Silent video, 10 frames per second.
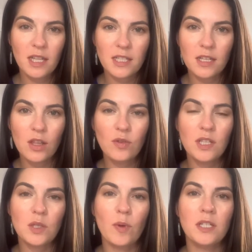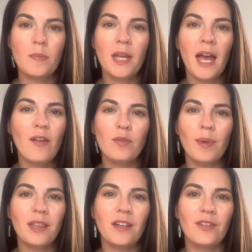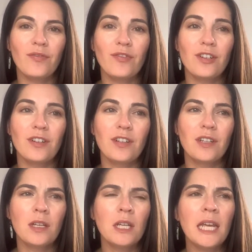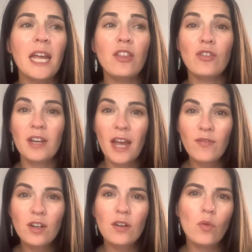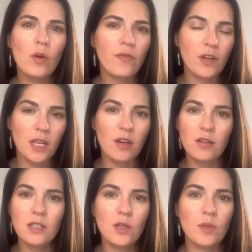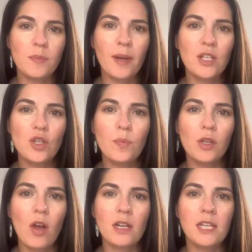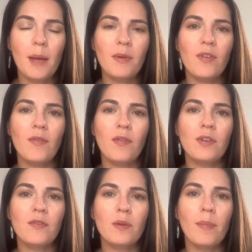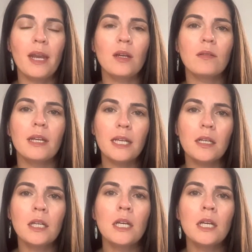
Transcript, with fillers: That's the closest one to me. I haven't been there for either never or for years. So it's been a super long time if I've ever even been in it.